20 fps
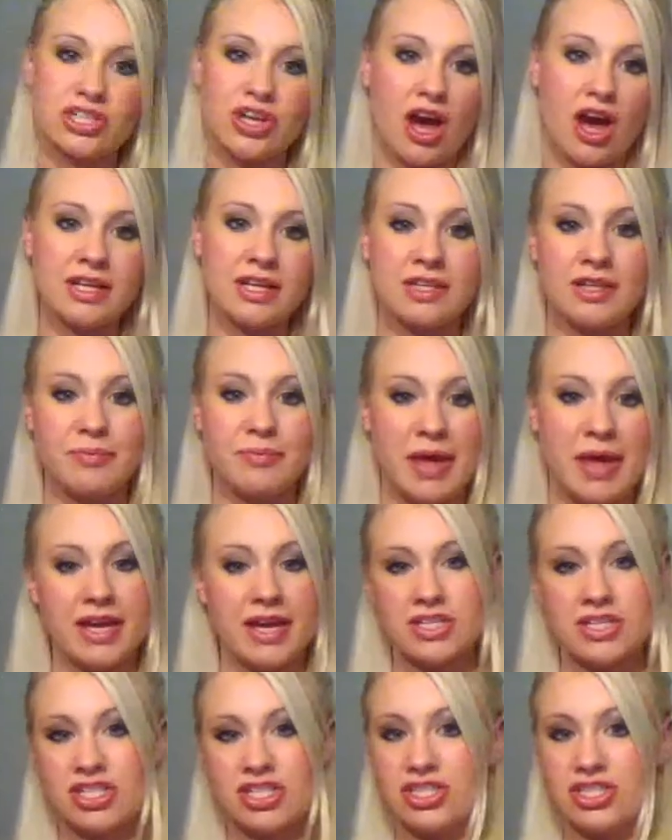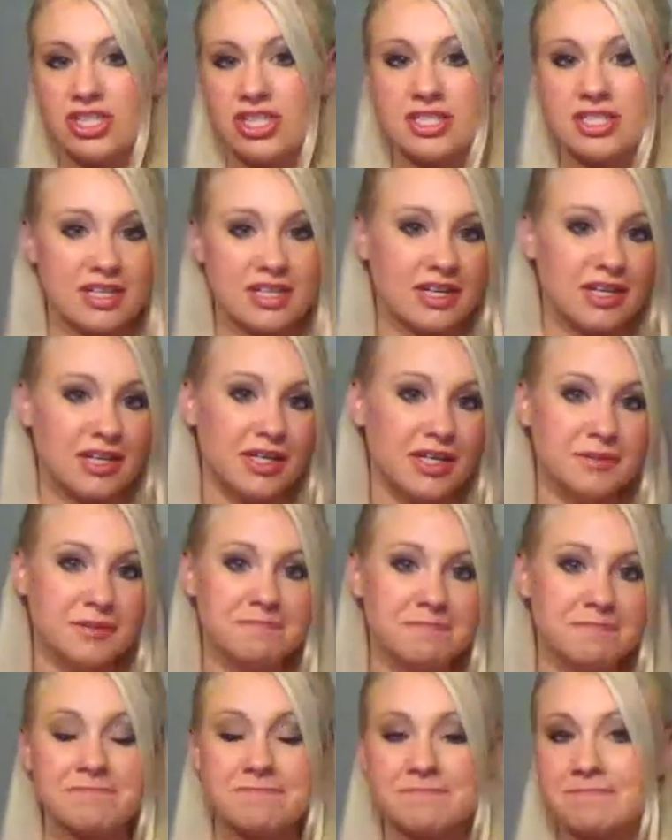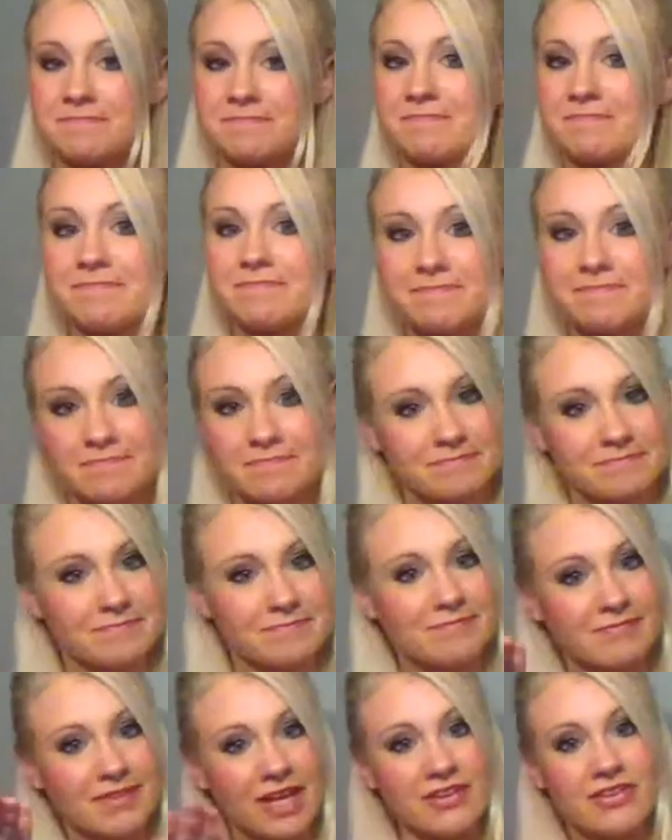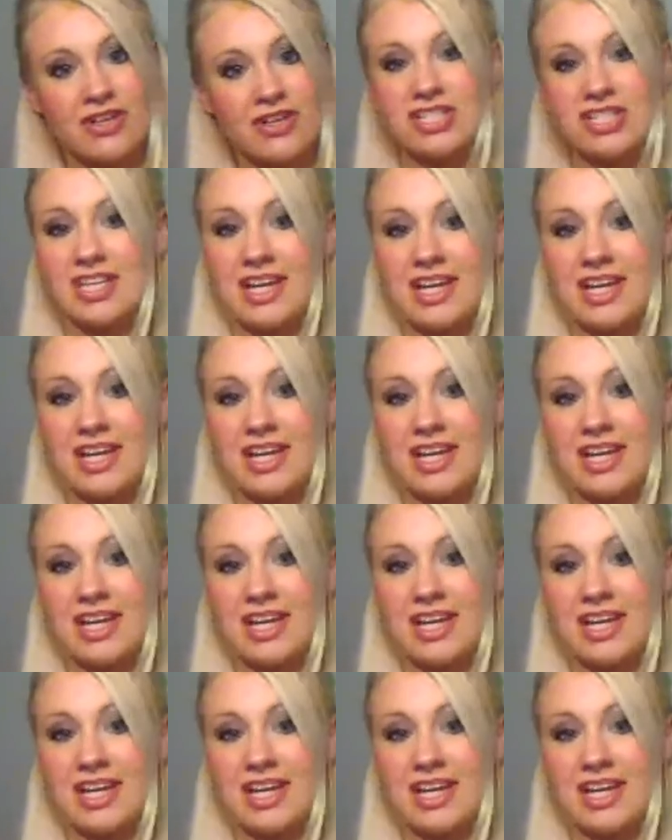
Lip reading: got it in the bag. She's just gonna. They're just